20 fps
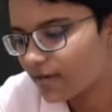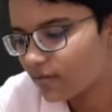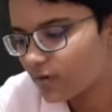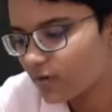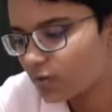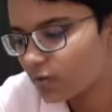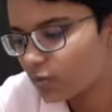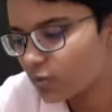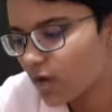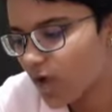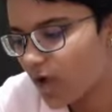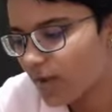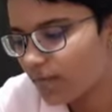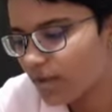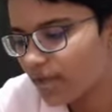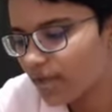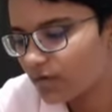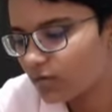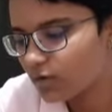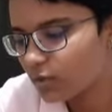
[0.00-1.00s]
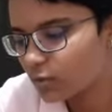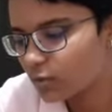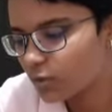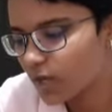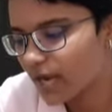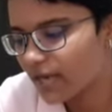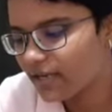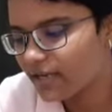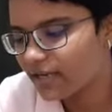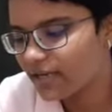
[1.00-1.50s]
equal to gamma equal to
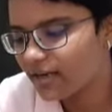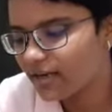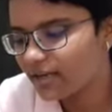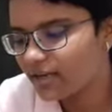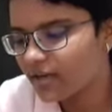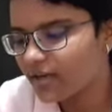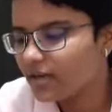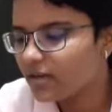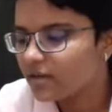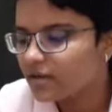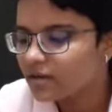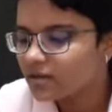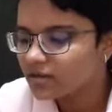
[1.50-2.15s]
90 degree,